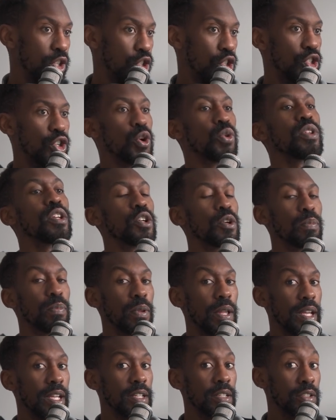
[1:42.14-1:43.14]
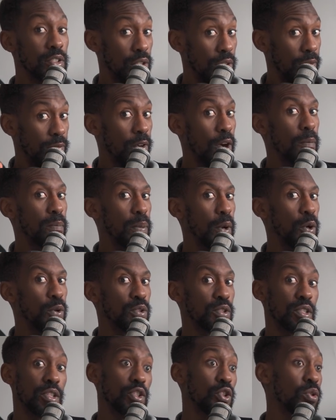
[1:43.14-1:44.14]
show that you're playing to the far
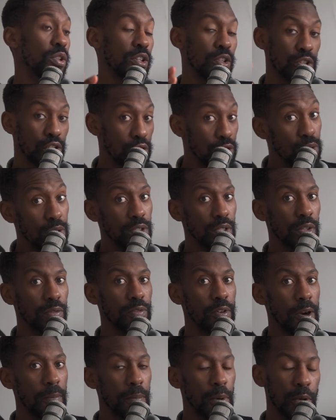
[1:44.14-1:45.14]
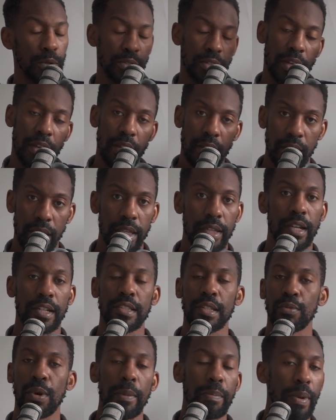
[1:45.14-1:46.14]
post, show that you're shooting to the far post. He
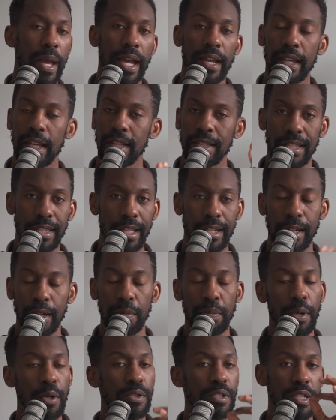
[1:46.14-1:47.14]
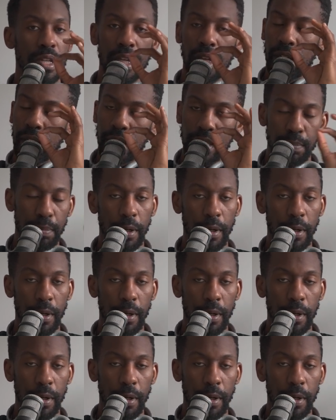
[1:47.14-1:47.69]
cuts it right back to the near post. It's